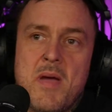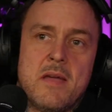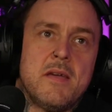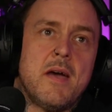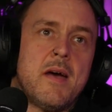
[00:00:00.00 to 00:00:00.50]

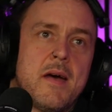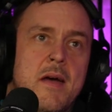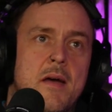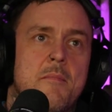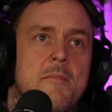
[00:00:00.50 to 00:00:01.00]
me,
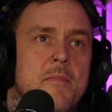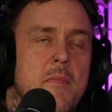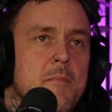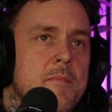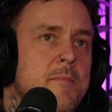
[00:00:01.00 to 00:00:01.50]

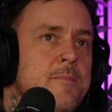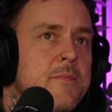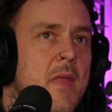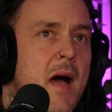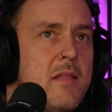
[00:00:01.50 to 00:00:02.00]

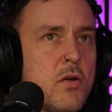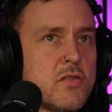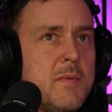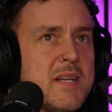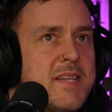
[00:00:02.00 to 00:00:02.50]
I
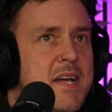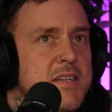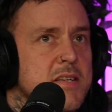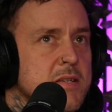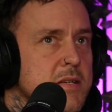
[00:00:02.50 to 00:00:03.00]
lost my
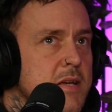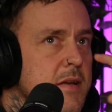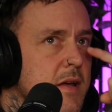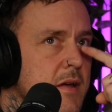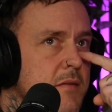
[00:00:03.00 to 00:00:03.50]
dad
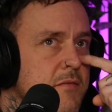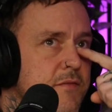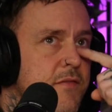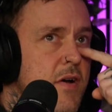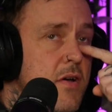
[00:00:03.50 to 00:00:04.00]
at
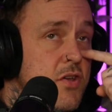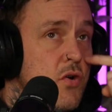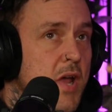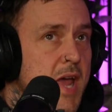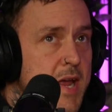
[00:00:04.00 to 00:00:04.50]
a
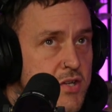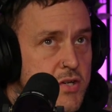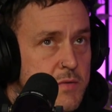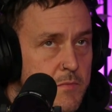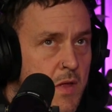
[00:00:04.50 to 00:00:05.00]
young age,
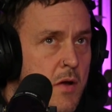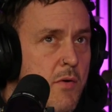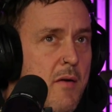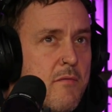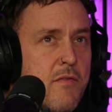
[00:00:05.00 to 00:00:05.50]

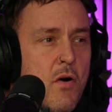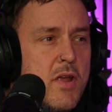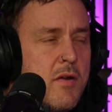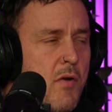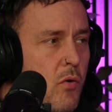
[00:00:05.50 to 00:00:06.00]
around
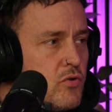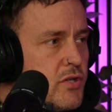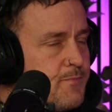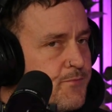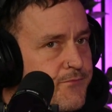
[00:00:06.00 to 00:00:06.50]
4-year-old,
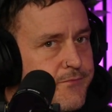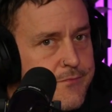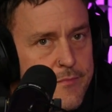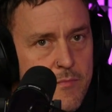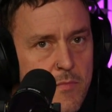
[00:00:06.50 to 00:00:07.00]

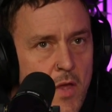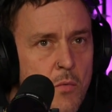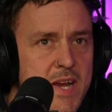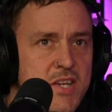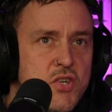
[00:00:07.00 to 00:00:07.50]

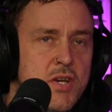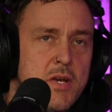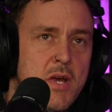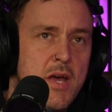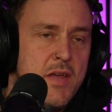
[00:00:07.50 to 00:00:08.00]
which
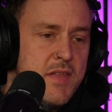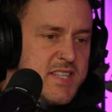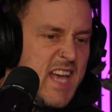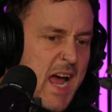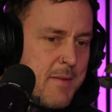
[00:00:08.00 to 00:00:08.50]
at the
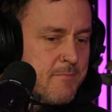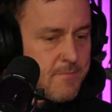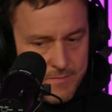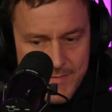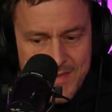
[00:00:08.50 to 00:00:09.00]
time
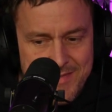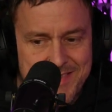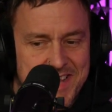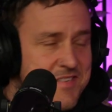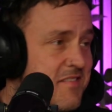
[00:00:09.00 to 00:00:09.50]

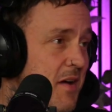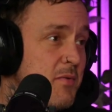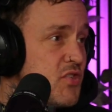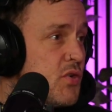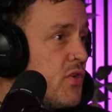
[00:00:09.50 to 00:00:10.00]
I
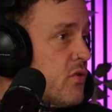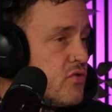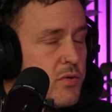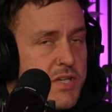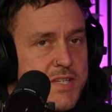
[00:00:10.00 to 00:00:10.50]
was too young
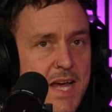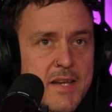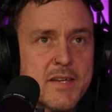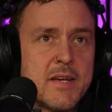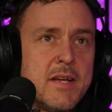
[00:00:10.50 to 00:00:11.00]
to
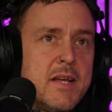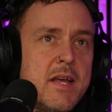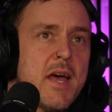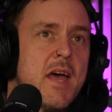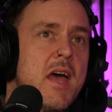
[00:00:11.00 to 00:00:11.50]
understand.
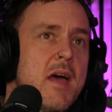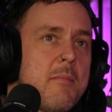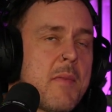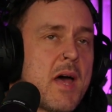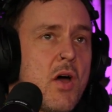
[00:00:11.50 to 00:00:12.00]

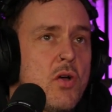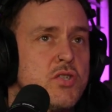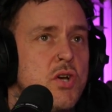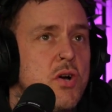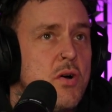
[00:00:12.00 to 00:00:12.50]
And
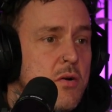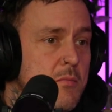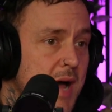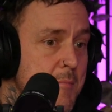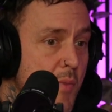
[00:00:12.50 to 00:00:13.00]
also
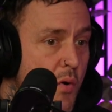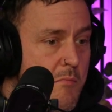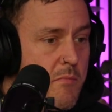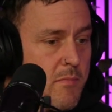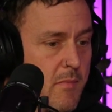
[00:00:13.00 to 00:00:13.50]
my
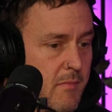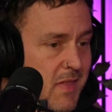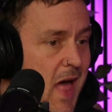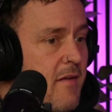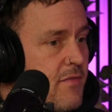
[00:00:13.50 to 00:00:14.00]
mum
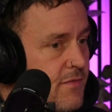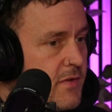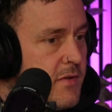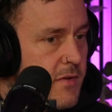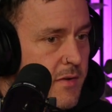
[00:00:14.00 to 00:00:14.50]
left